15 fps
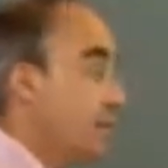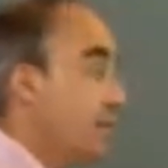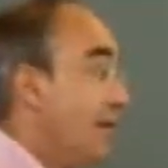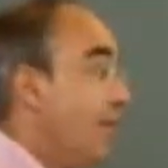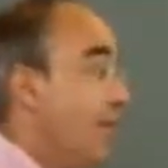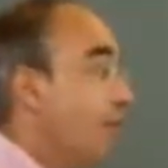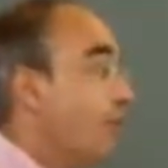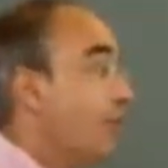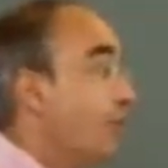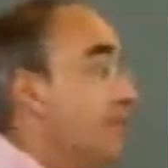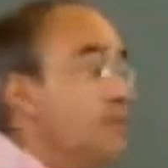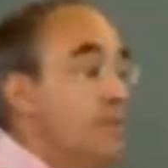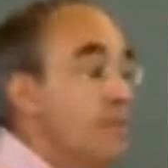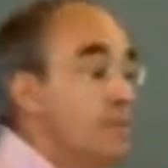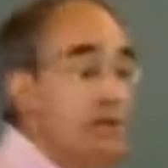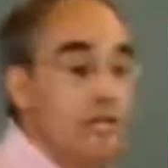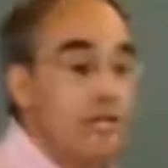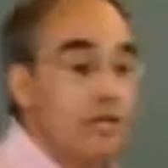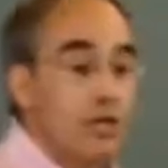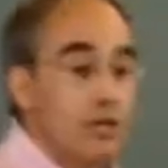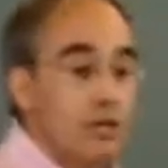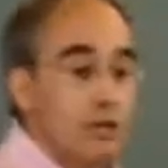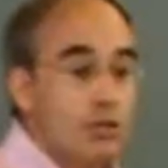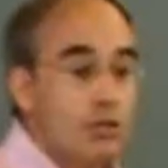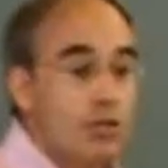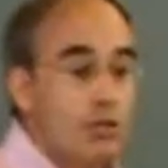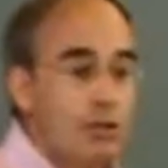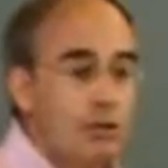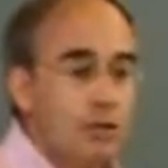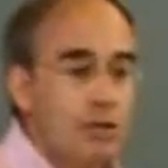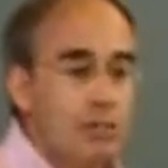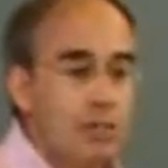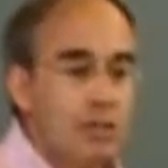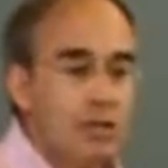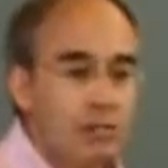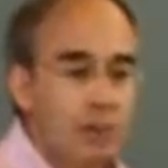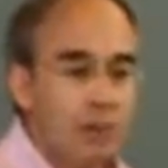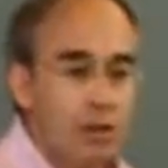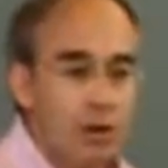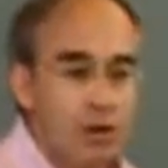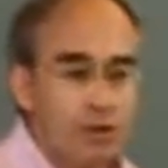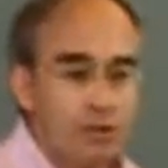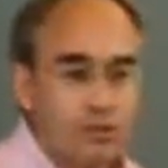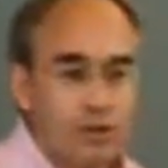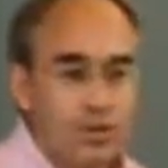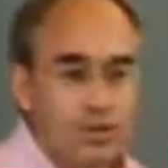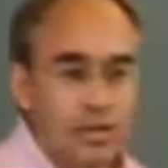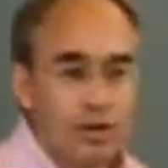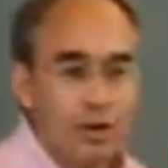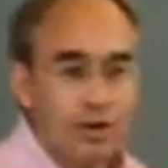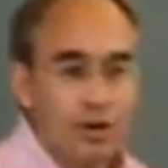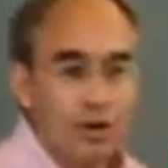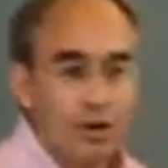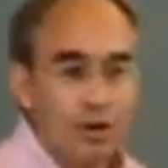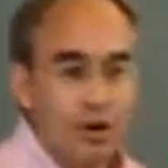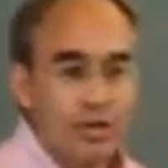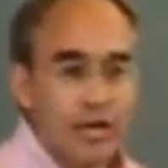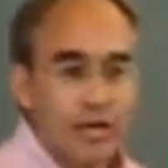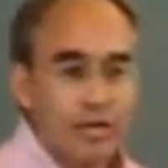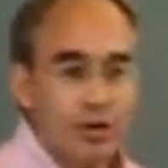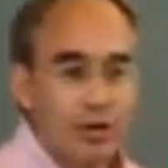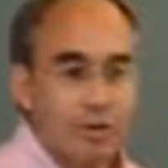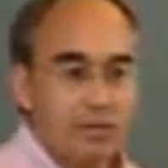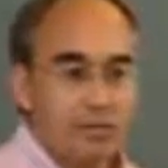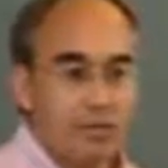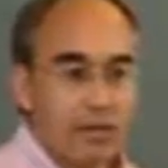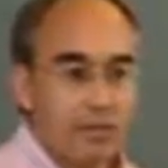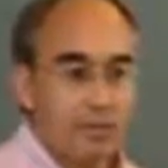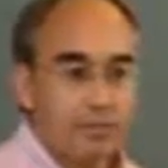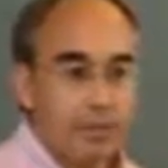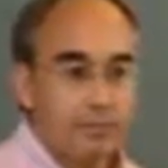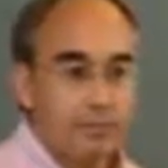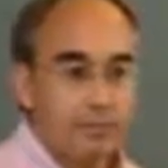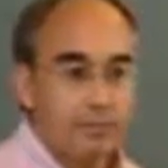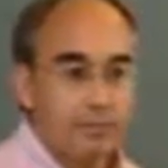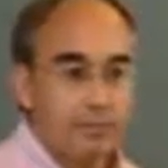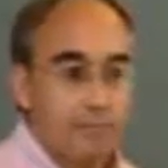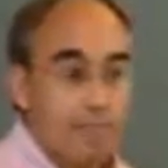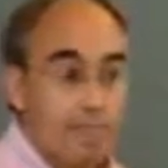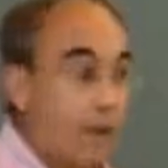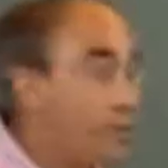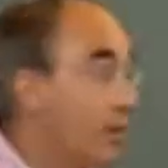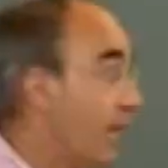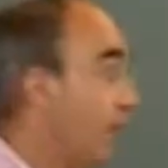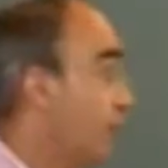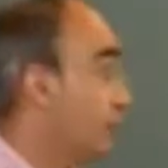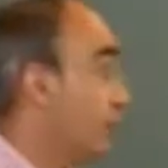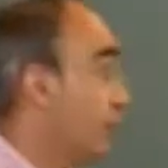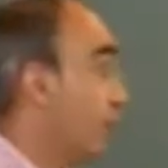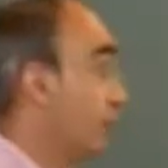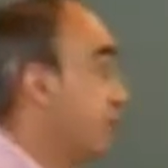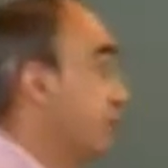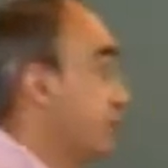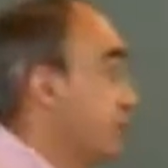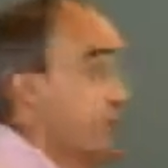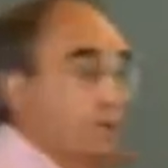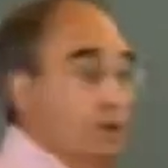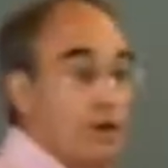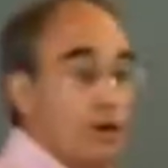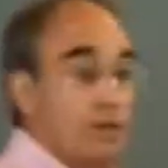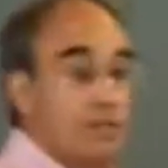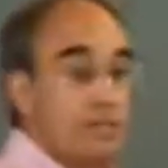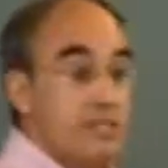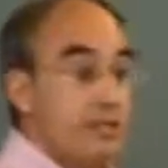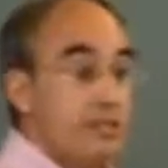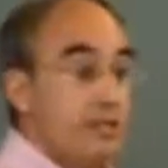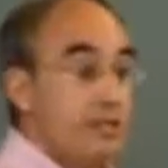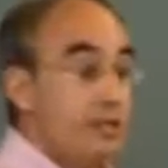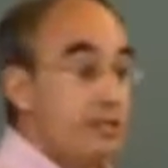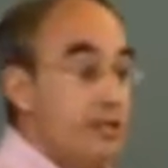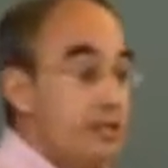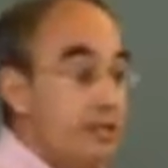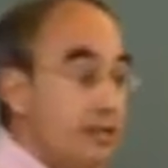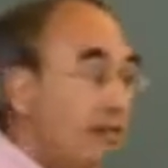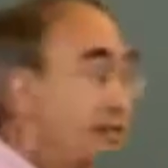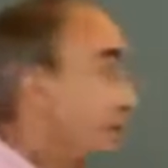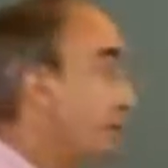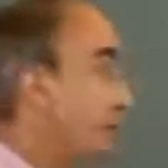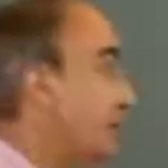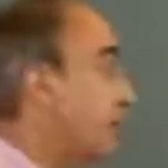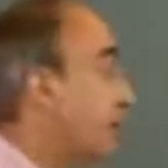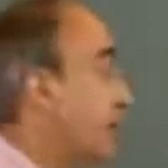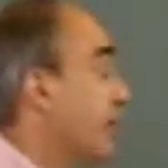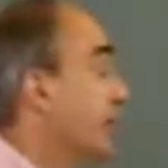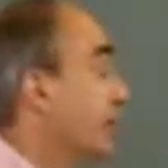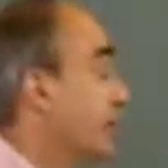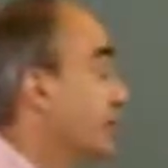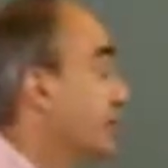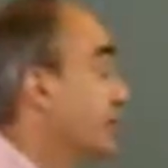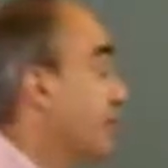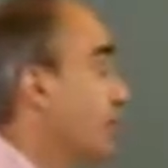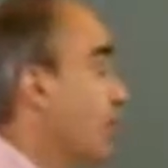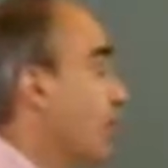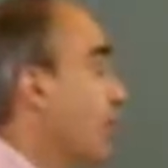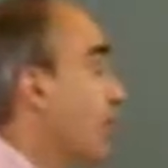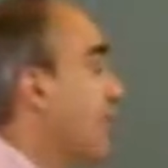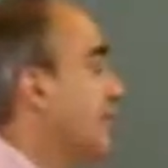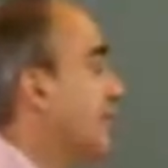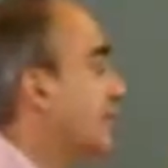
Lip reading: Maine already spends $200 million a year on economic development, and we have one of the worst business economies in the country. We